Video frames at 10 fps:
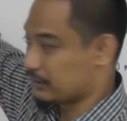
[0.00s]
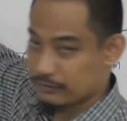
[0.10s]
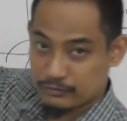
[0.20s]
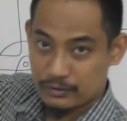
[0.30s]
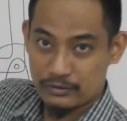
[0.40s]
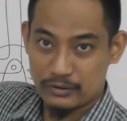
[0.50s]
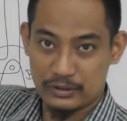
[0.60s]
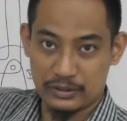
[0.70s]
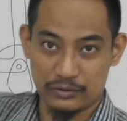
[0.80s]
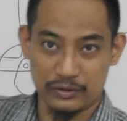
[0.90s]
I have
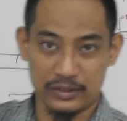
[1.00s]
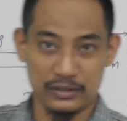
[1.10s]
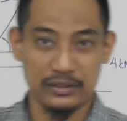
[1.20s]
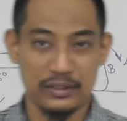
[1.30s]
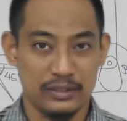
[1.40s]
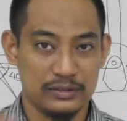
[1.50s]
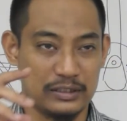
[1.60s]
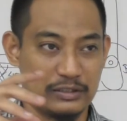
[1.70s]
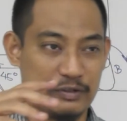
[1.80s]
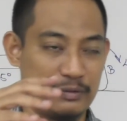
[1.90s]
erased already,
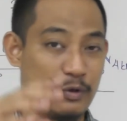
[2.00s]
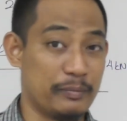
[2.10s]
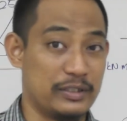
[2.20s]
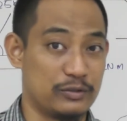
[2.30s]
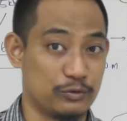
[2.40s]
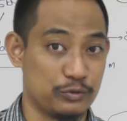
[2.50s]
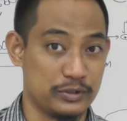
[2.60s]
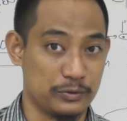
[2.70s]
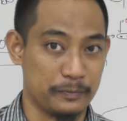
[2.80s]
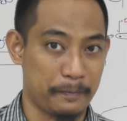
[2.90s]
satisfy moment equal to
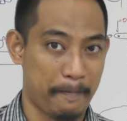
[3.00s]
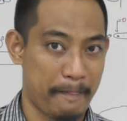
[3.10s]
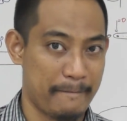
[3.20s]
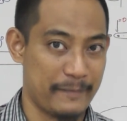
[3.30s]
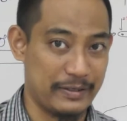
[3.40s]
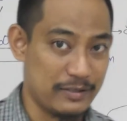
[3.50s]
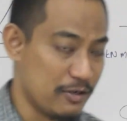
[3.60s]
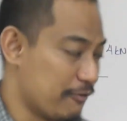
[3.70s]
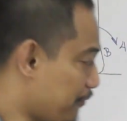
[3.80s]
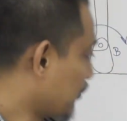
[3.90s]
0. Right?
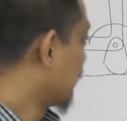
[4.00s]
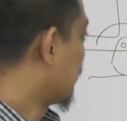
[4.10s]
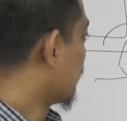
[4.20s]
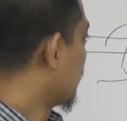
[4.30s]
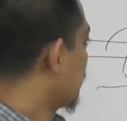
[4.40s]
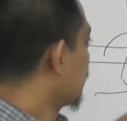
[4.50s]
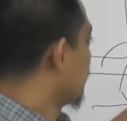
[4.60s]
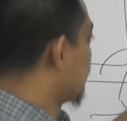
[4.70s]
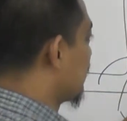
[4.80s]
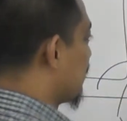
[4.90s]
Force equal to 0
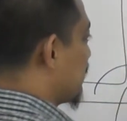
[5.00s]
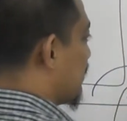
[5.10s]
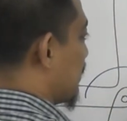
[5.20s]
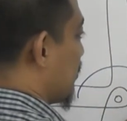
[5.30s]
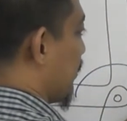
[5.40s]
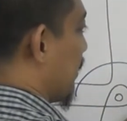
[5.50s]
is just as long